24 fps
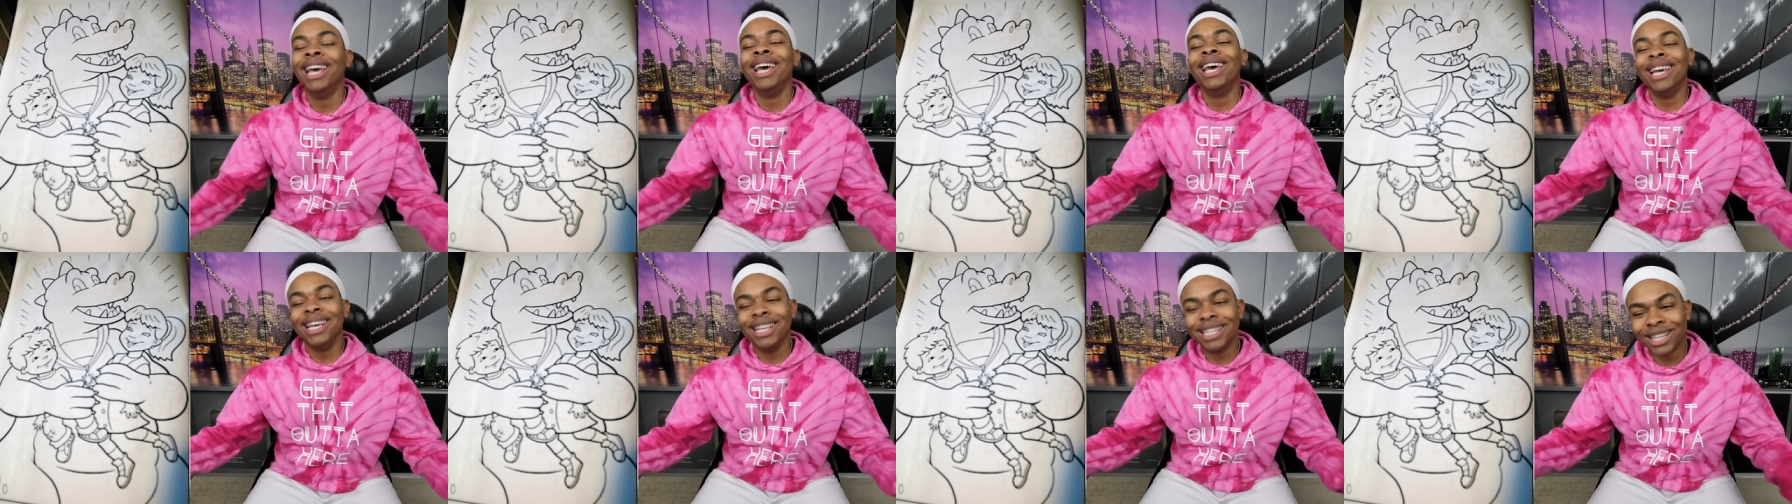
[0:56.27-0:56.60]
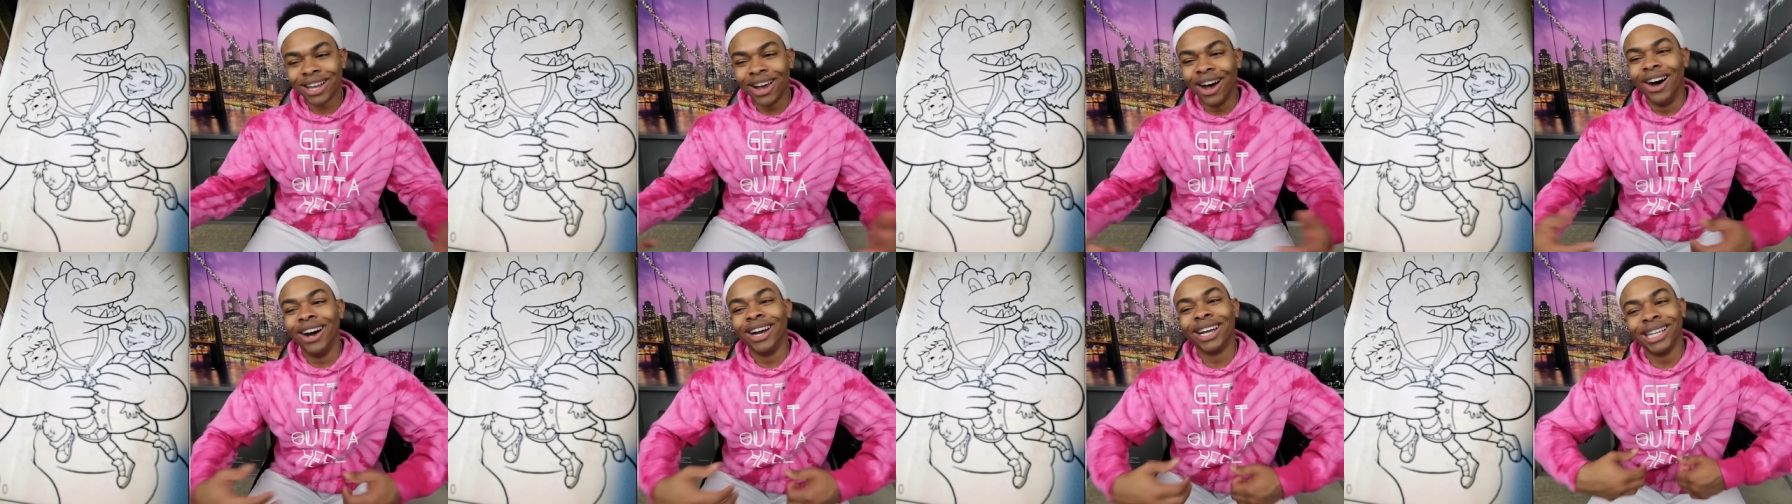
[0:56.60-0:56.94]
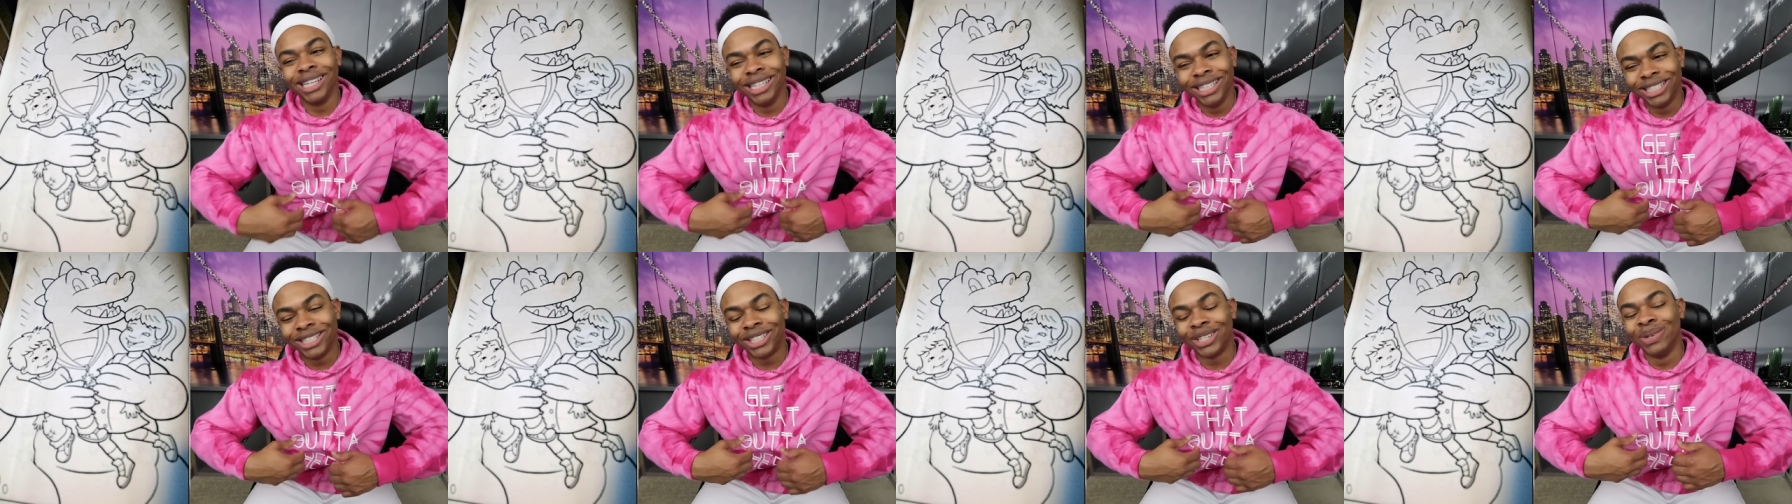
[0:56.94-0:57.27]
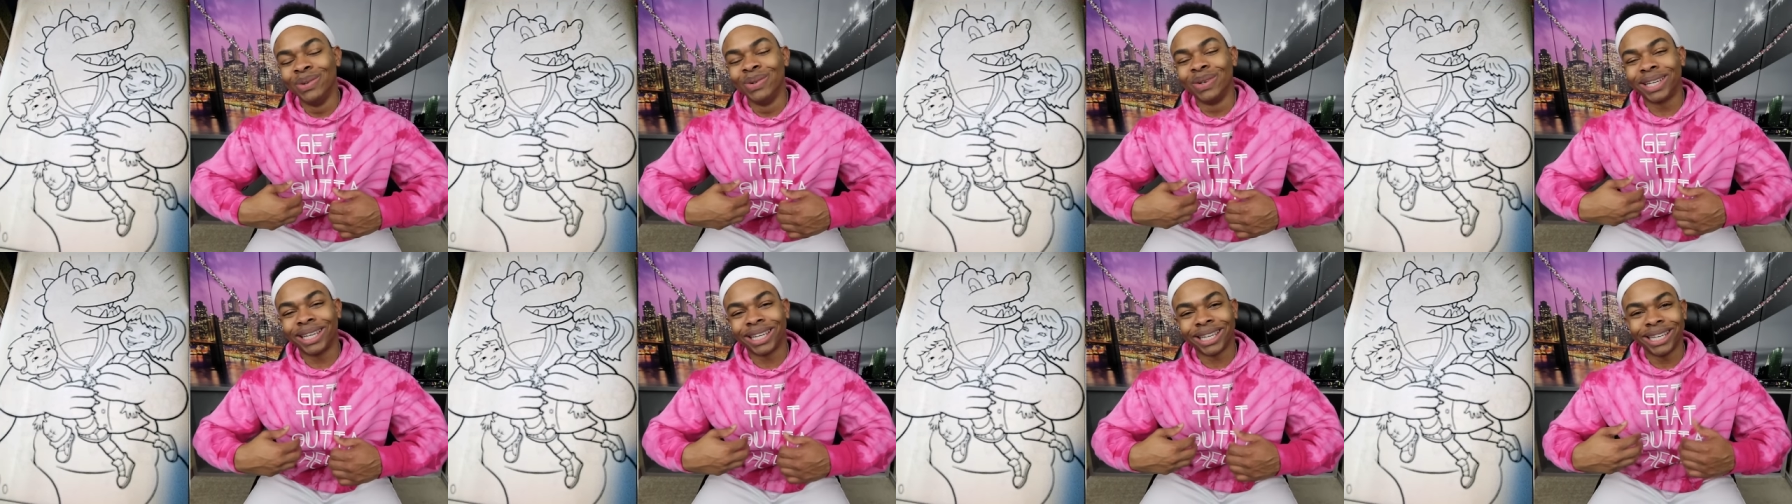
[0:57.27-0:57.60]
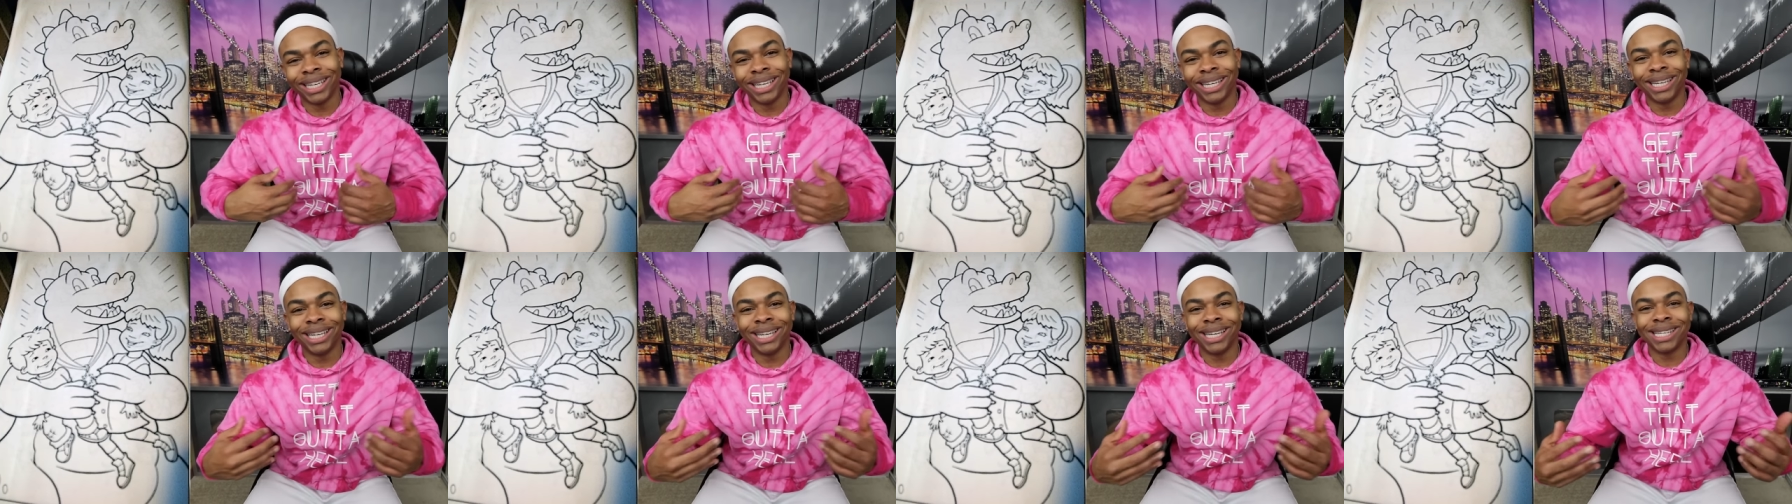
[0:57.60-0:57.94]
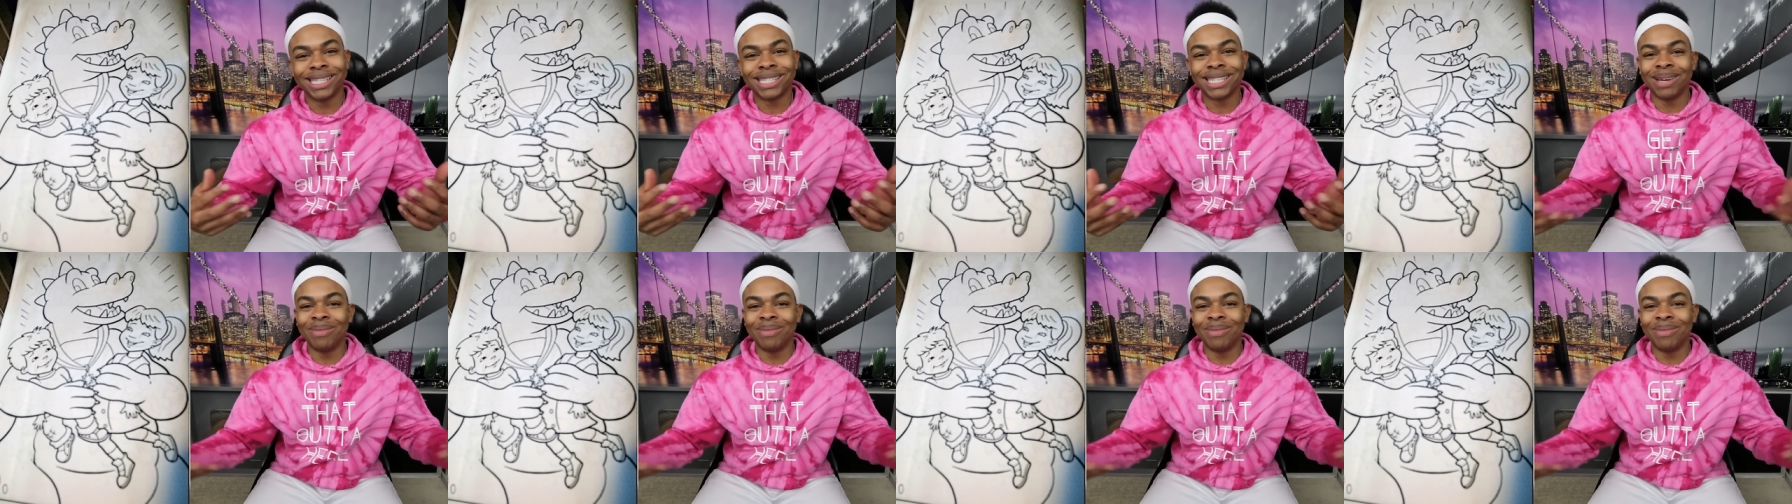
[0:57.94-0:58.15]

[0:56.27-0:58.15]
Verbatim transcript: he's hugging two kids.